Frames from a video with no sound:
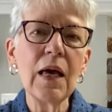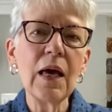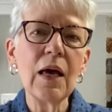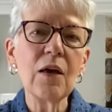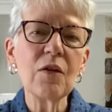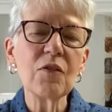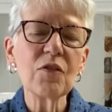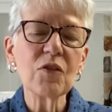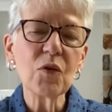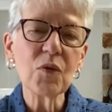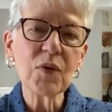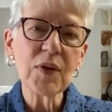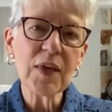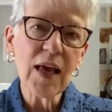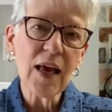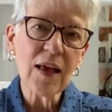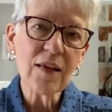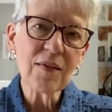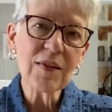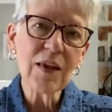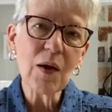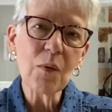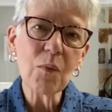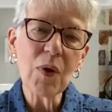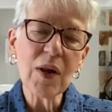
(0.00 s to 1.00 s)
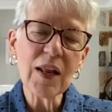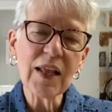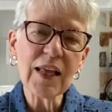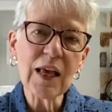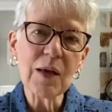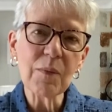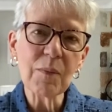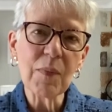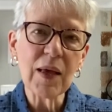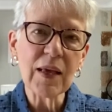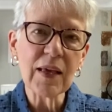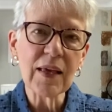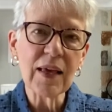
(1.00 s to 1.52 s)
So yes, I want to get
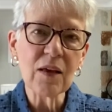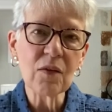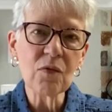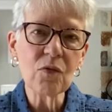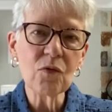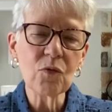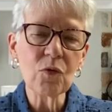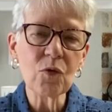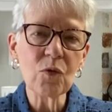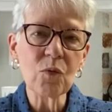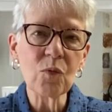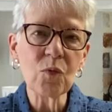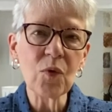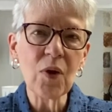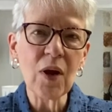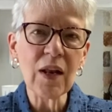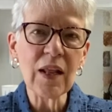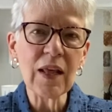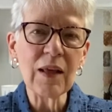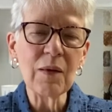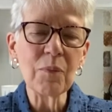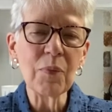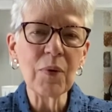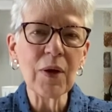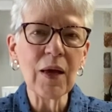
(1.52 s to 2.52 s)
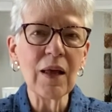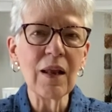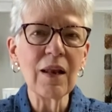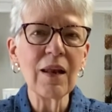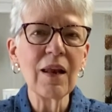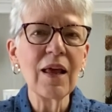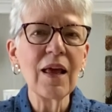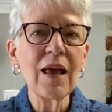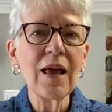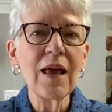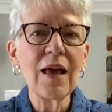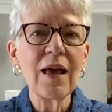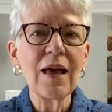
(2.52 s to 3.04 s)
my guest room ready, but
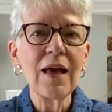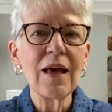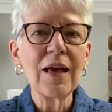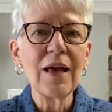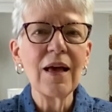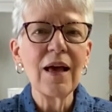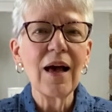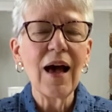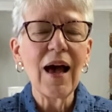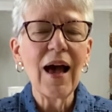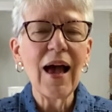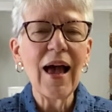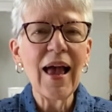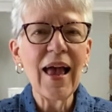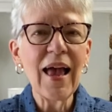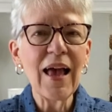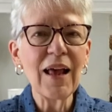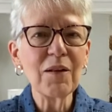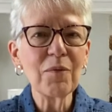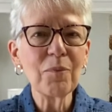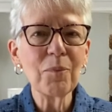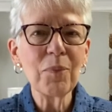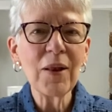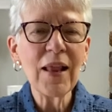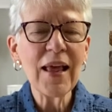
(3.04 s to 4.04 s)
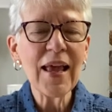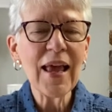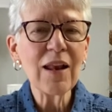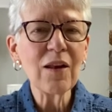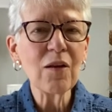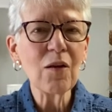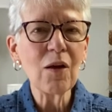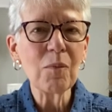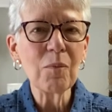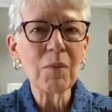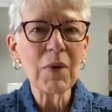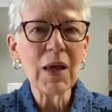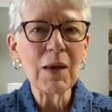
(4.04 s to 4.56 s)
I had planned
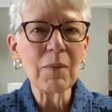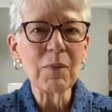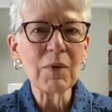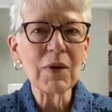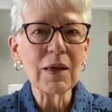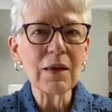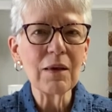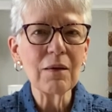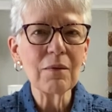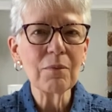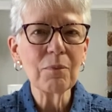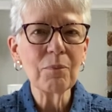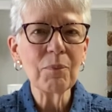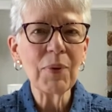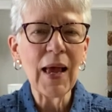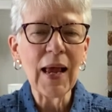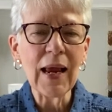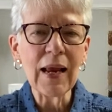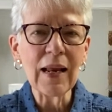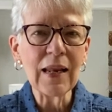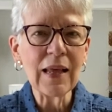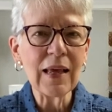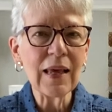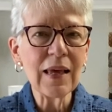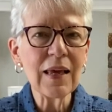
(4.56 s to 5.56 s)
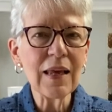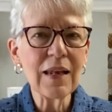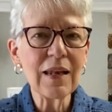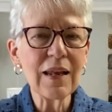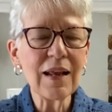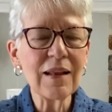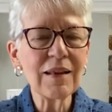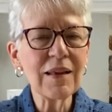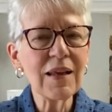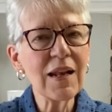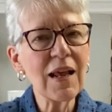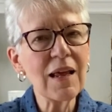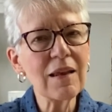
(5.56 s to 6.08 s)
on maybe painting it,
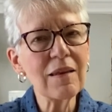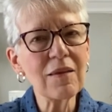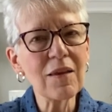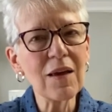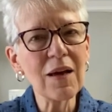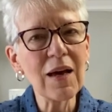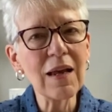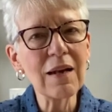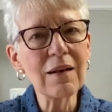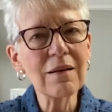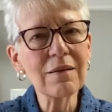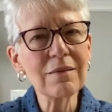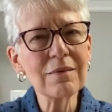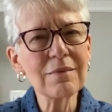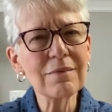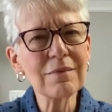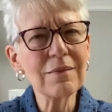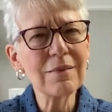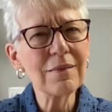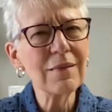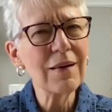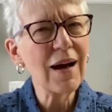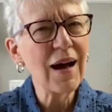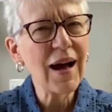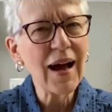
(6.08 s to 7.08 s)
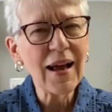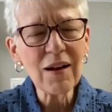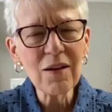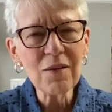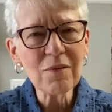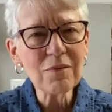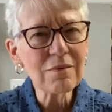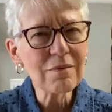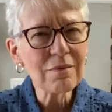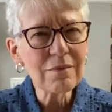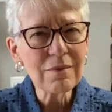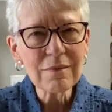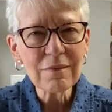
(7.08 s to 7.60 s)
and then I thought, I
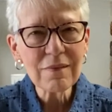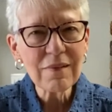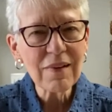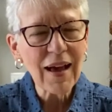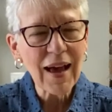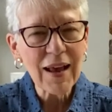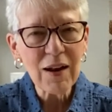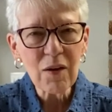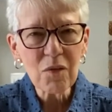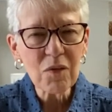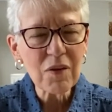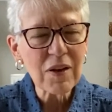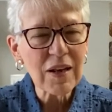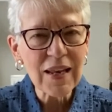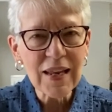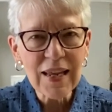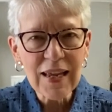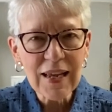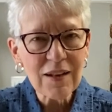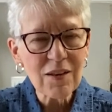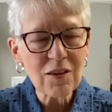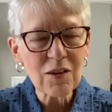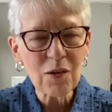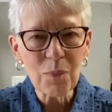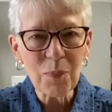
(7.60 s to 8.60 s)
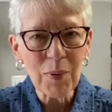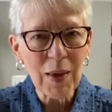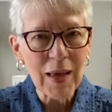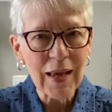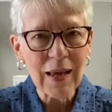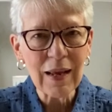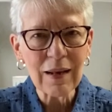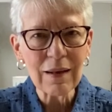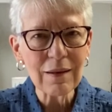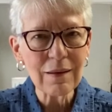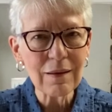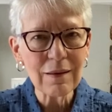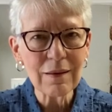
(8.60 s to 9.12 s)
don't need to
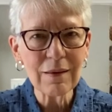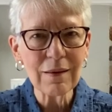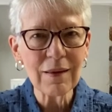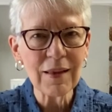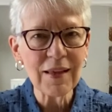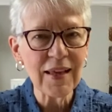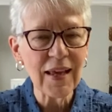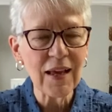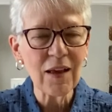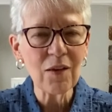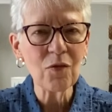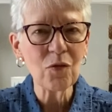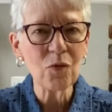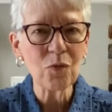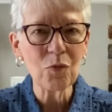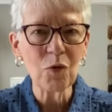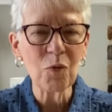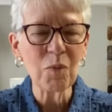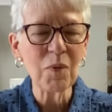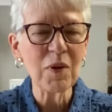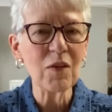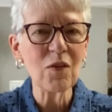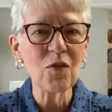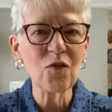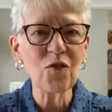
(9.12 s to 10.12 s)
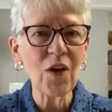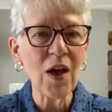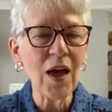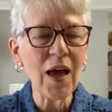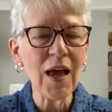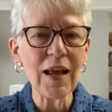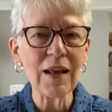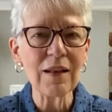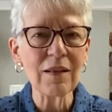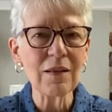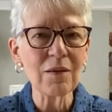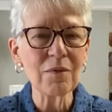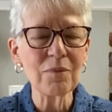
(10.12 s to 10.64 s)
paint the guest room. It's
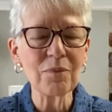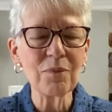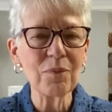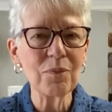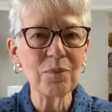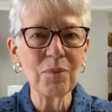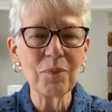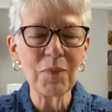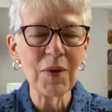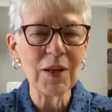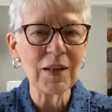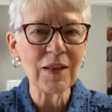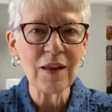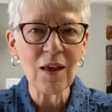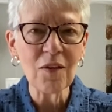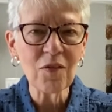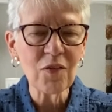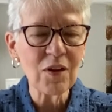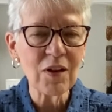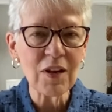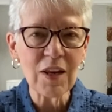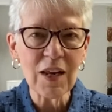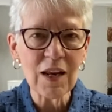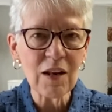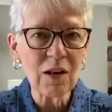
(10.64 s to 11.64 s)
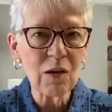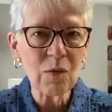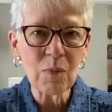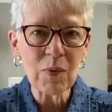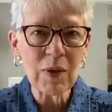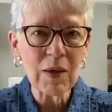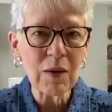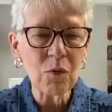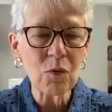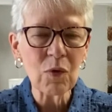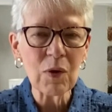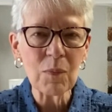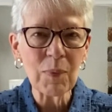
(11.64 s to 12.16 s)
fine. It doesn't need to
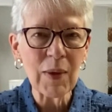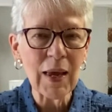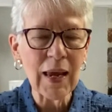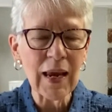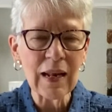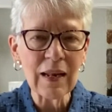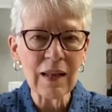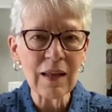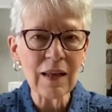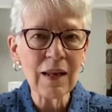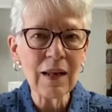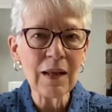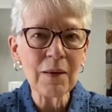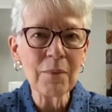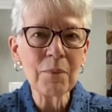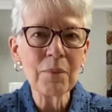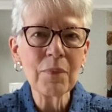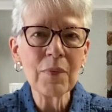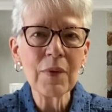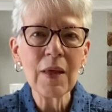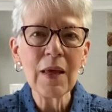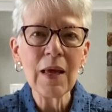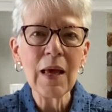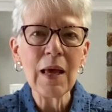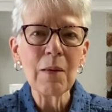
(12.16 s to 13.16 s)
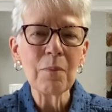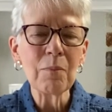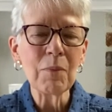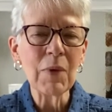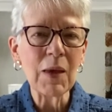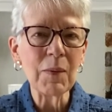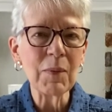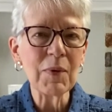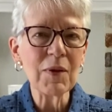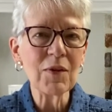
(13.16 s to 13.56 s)
be repainted. Maybe